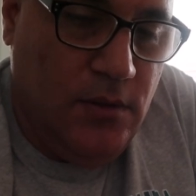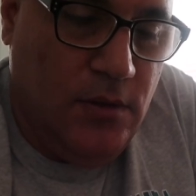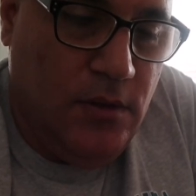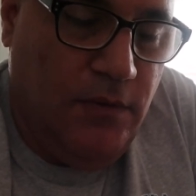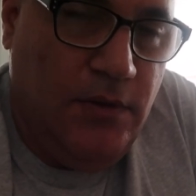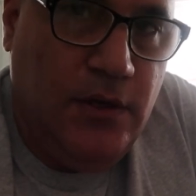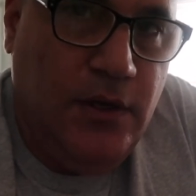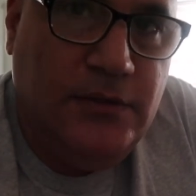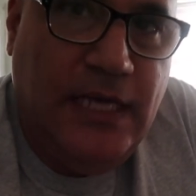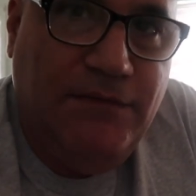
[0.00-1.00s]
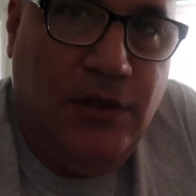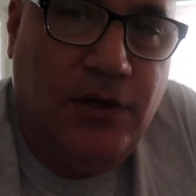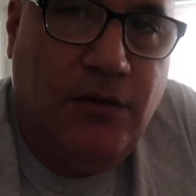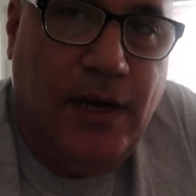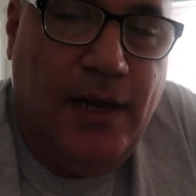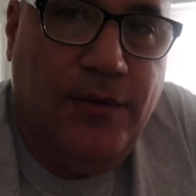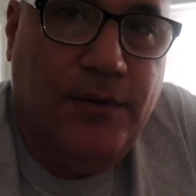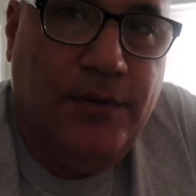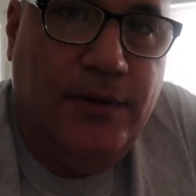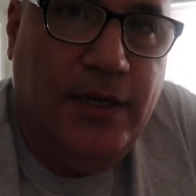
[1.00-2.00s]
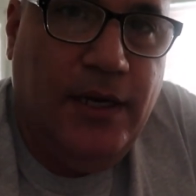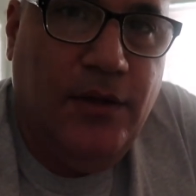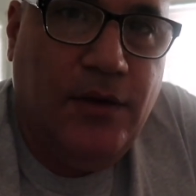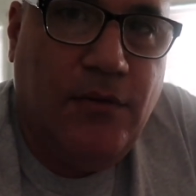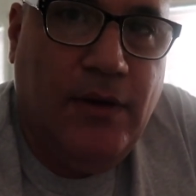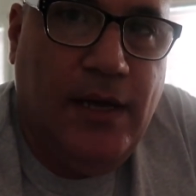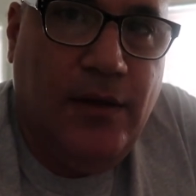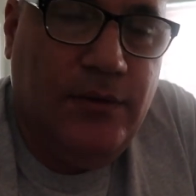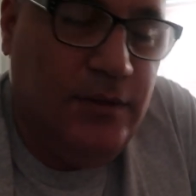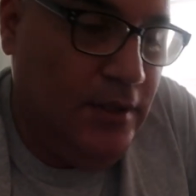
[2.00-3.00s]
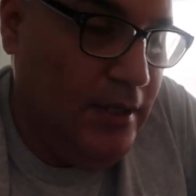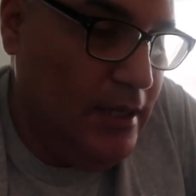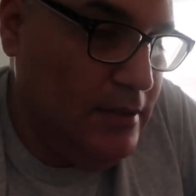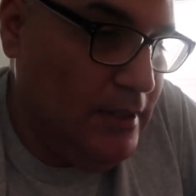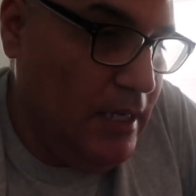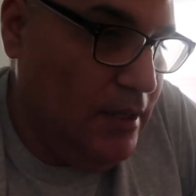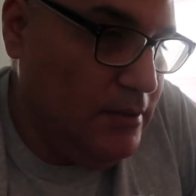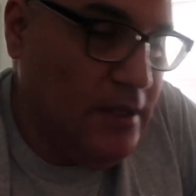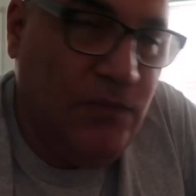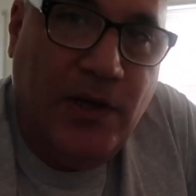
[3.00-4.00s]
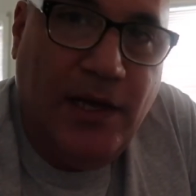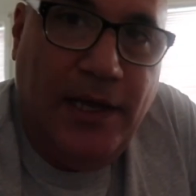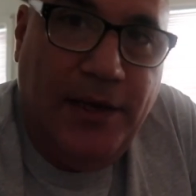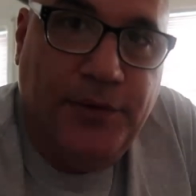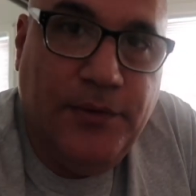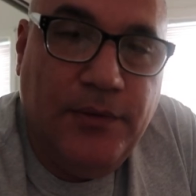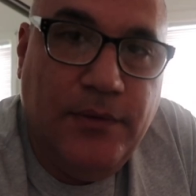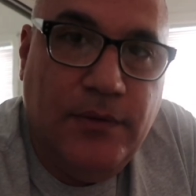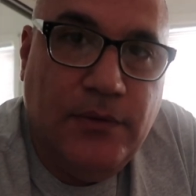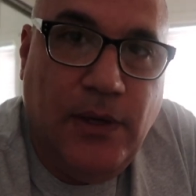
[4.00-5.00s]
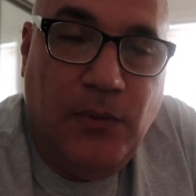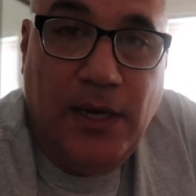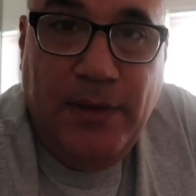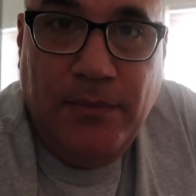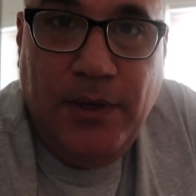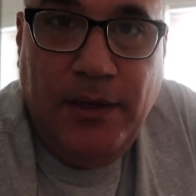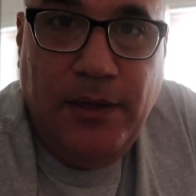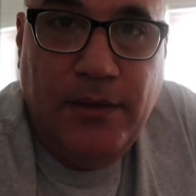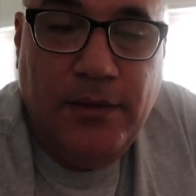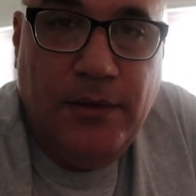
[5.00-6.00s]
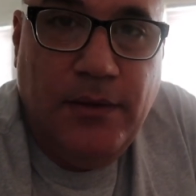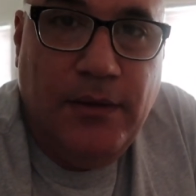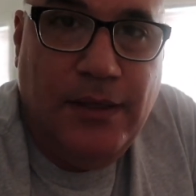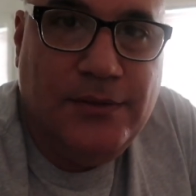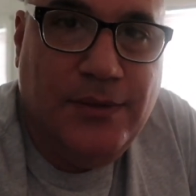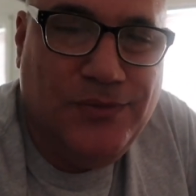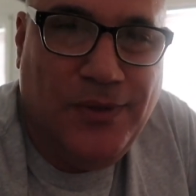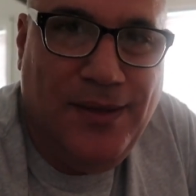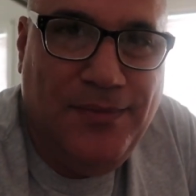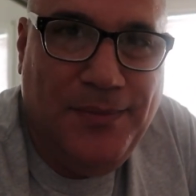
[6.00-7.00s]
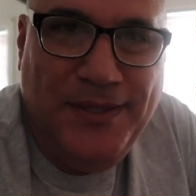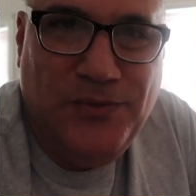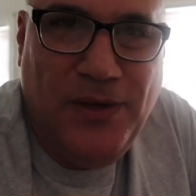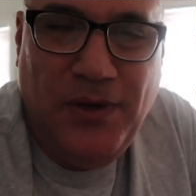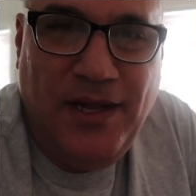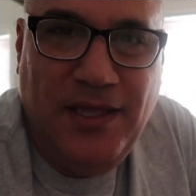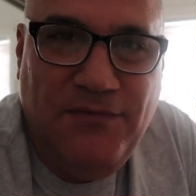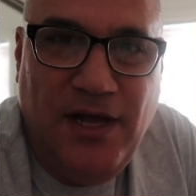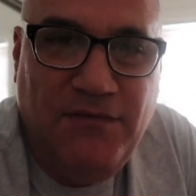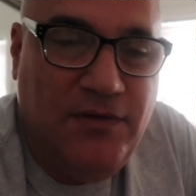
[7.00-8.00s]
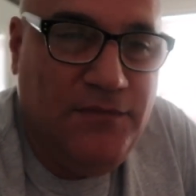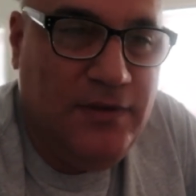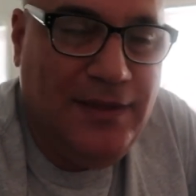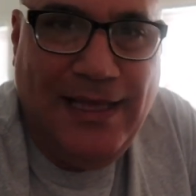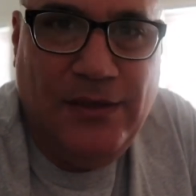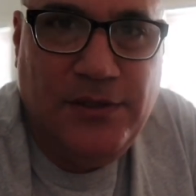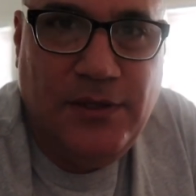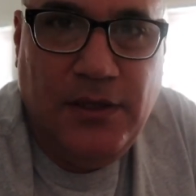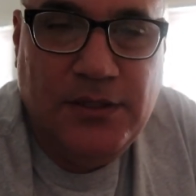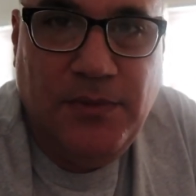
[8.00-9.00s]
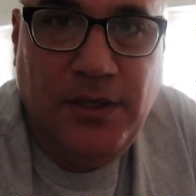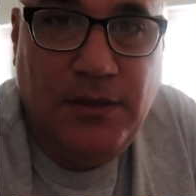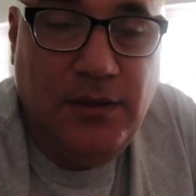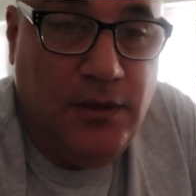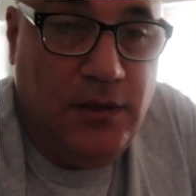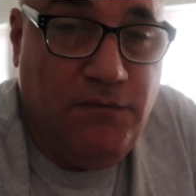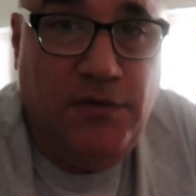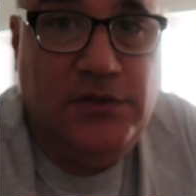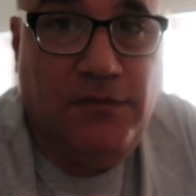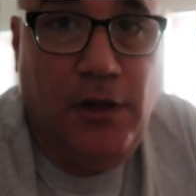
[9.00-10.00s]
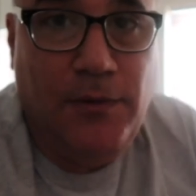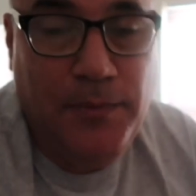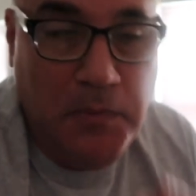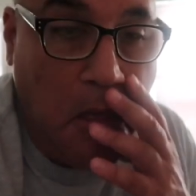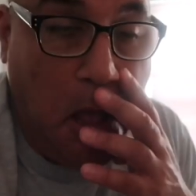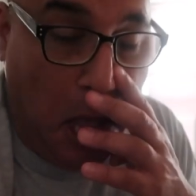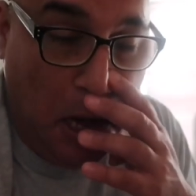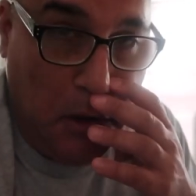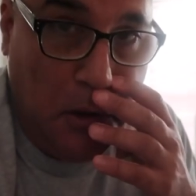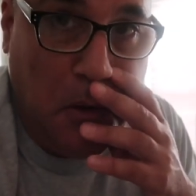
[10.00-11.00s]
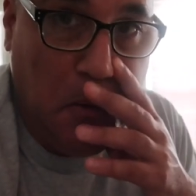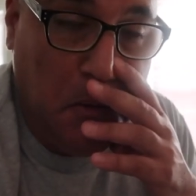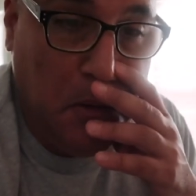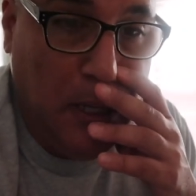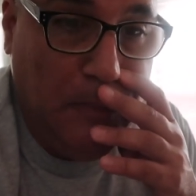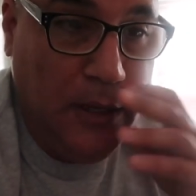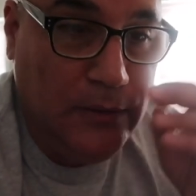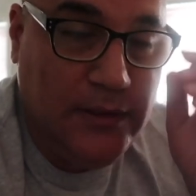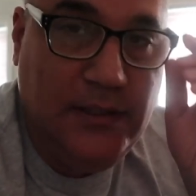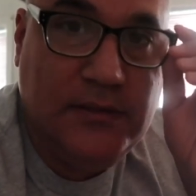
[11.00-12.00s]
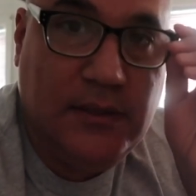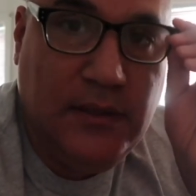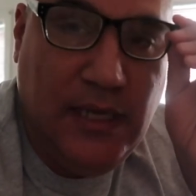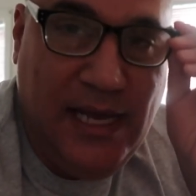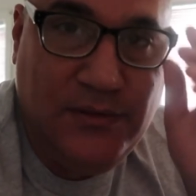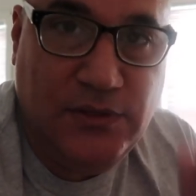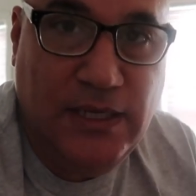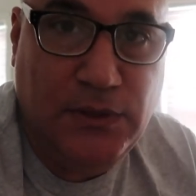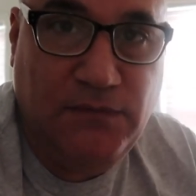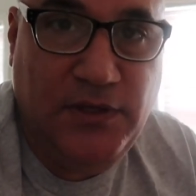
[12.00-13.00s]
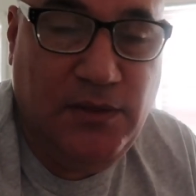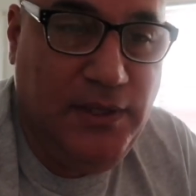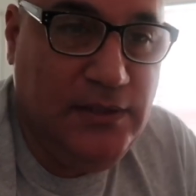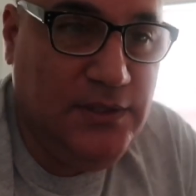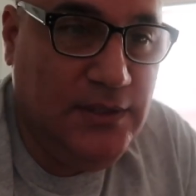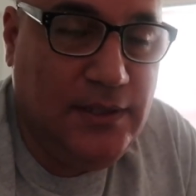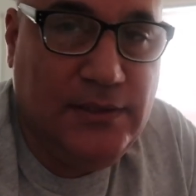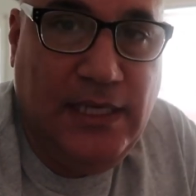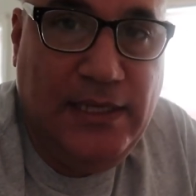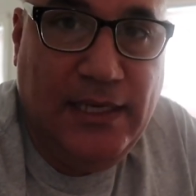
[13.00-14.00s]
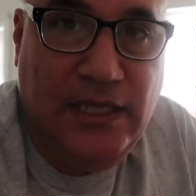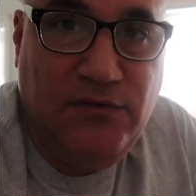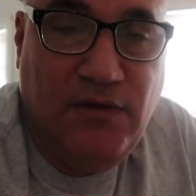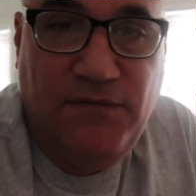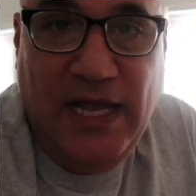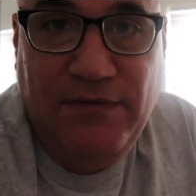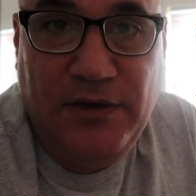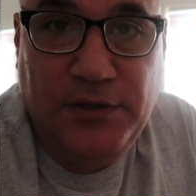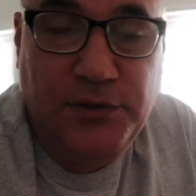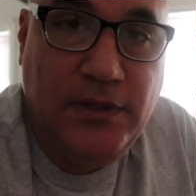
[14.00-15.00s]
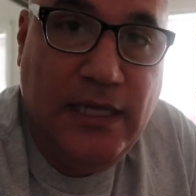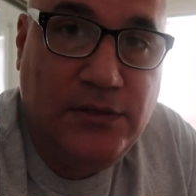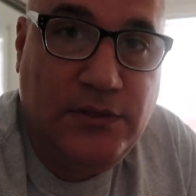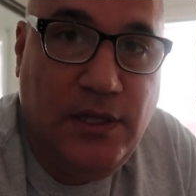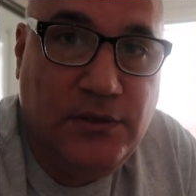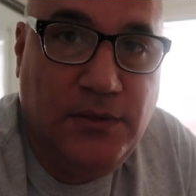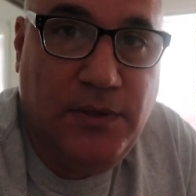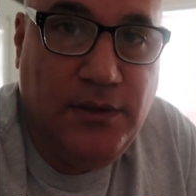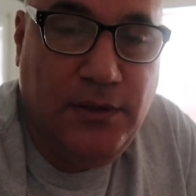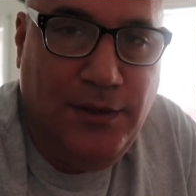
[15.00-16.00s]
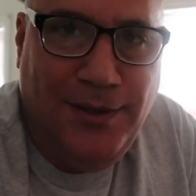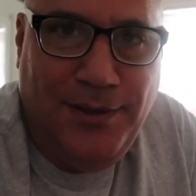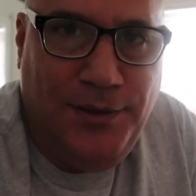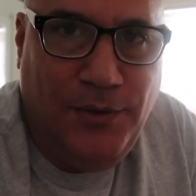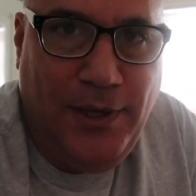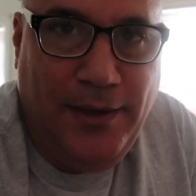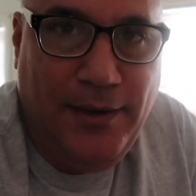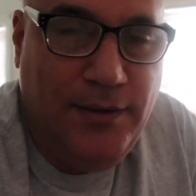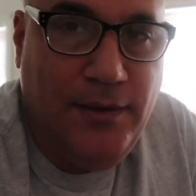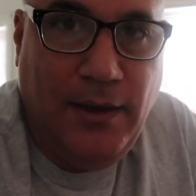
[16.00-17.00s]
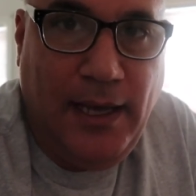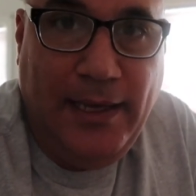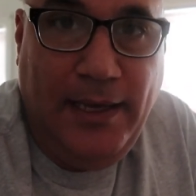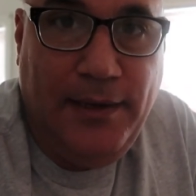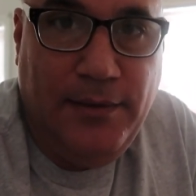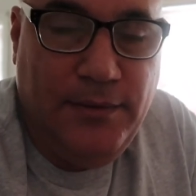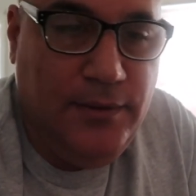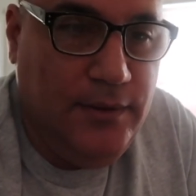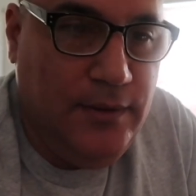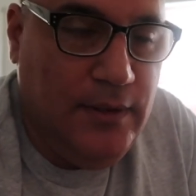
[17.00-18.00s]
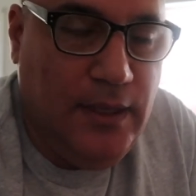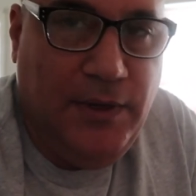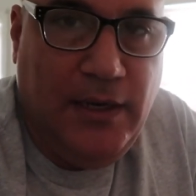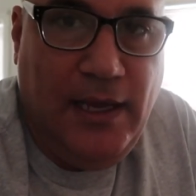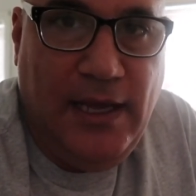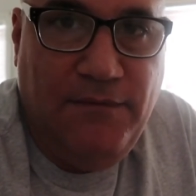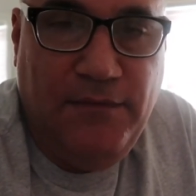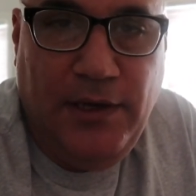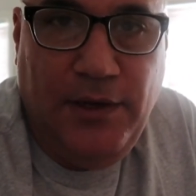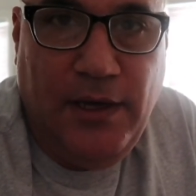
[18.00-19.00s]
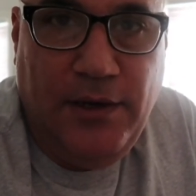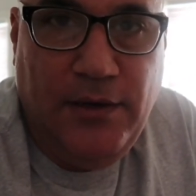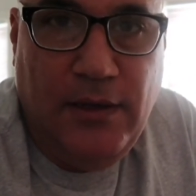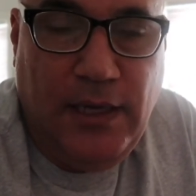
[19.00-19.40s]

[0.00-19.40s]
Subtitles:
You just have to look around. You got to look around and you got to say to yourself, what can I do? Do I want to make money? Do I want to live off of $1,000 a month? First of all, I don't know about these guys who come to the Philippines and say they can live off $500 to $1,000 a month. No way. I can't. I mean, I have a daughter.